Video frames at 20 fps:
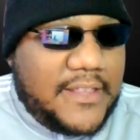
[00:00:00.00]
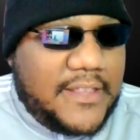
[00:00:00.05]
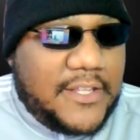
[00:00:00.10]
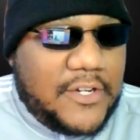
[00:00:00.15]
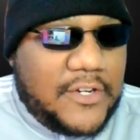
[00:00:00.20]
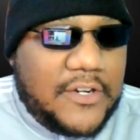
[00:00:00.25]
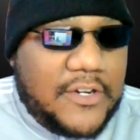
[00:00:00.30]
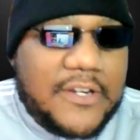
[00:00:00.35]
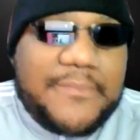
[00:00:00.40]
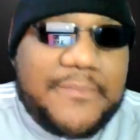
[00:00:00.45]
can
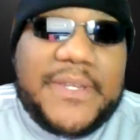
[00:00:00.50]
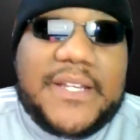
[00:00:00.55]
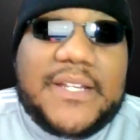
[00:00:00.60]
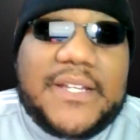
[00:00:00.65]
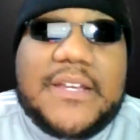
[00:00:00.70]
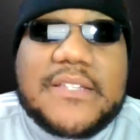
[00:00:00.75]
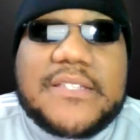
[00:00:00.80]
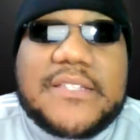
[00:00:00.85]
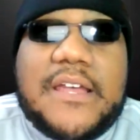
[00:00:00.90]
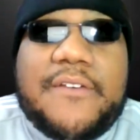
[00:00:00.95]
learn
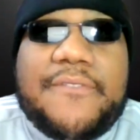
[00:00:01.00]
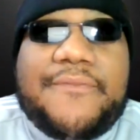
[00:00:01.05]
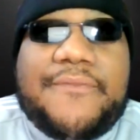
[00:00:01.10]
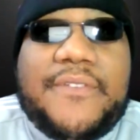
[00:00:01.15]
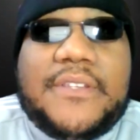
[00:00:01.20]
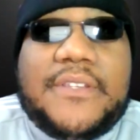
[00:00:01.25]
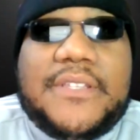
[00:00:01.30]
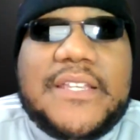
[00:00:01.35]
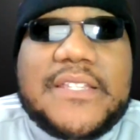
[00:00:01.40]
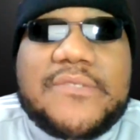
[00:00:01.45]
because I
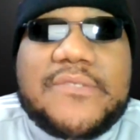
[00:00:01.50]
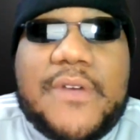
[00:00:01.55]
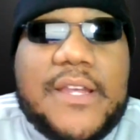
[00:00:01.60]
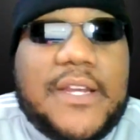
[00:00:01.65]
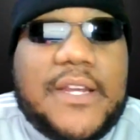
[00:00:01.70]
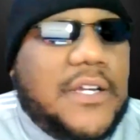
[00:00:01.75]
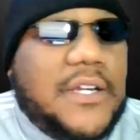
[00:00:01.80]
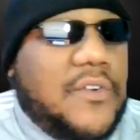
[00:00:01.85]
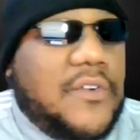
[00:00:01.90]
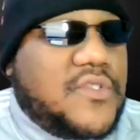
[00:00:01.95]
feel this
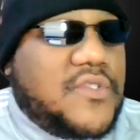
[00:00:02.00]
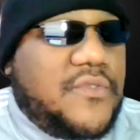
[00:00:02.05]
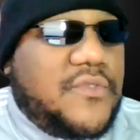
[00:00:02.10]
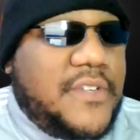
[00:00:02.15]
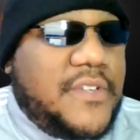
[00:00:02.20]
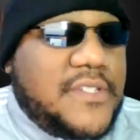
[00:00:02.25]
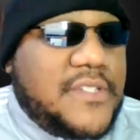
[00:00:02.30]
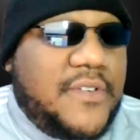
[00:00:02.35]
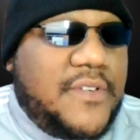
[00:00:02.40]
way, coach.